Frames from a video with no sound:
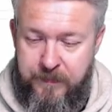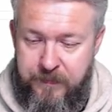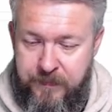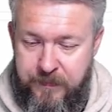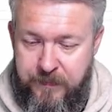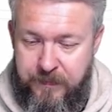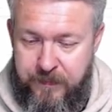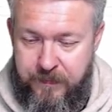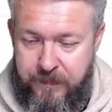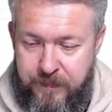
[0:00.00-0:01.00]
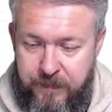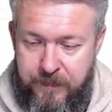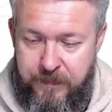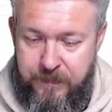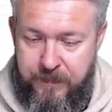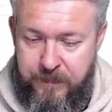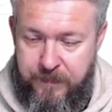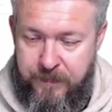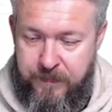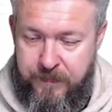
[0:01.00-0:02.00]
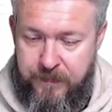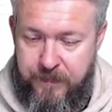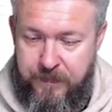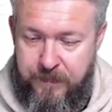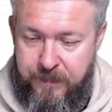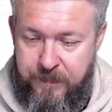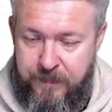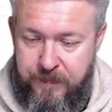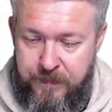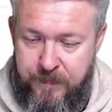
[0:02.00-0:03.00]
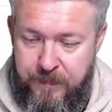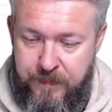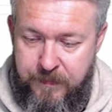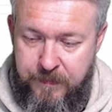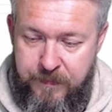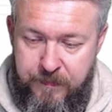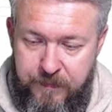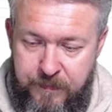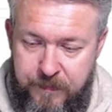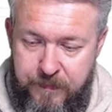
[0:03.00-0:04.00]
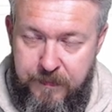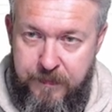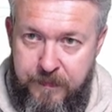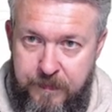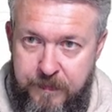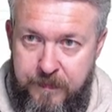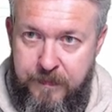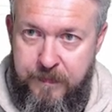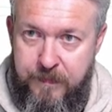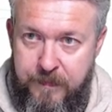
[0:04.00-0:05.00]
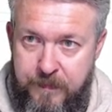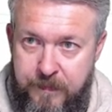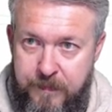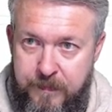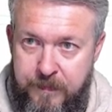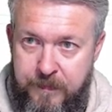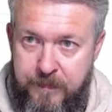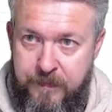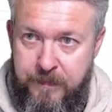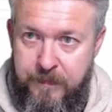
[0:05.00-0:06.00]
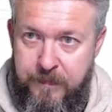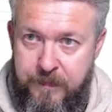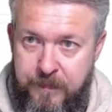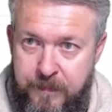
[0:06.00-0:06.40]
(silence)